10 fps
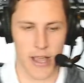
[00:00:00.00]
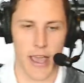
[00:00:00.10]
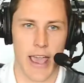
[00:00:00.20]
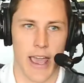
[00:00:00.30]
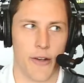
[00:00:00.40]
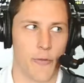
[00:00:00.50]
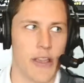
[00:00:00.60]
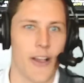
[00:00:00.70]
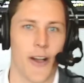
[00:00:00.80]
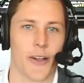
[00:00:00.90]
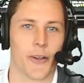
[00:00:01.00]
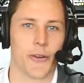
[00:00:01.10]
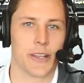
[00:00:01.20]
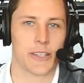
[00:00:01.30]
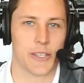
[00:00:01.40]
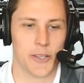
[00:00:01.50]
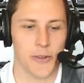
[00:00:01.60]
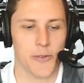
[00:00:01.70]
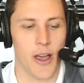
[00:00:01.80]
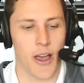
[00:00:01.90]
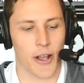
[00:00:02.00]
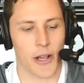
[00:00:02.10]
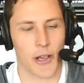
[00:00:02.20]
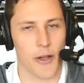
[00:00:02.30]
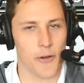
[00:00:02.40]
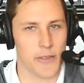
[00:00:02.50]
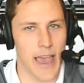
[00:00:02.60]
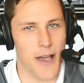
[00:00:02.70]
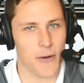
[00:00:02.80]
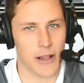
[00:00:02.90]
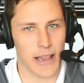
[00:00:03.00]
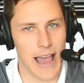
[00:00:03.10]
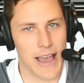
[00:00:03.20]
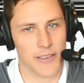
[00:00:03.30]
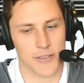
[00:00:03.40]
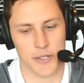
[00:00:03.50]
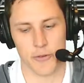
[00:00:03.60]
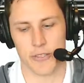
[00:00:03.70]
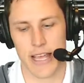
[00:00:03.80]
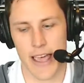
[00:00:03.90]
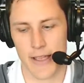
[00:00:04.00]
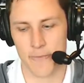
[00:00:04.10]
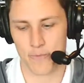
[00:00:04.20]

And we are going to close out class today.